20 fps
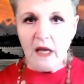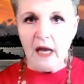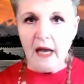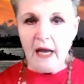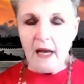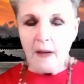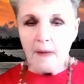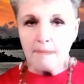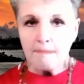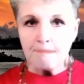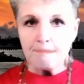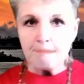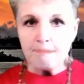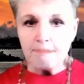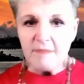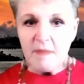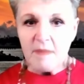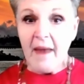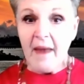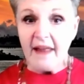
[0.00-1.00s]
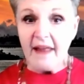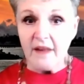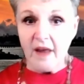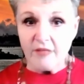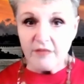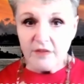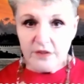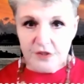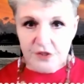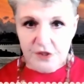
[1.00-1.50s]
Pet
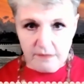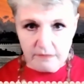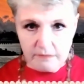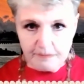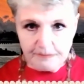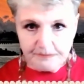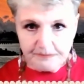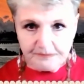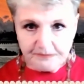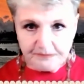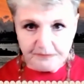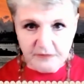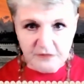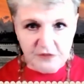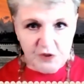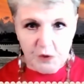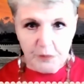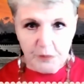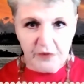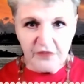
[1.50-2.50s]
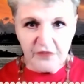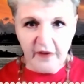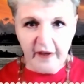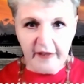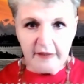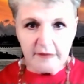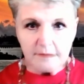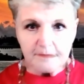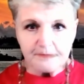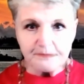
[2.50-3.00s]
Lovers. Super
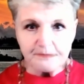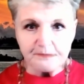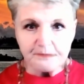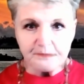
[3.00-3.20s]
fun.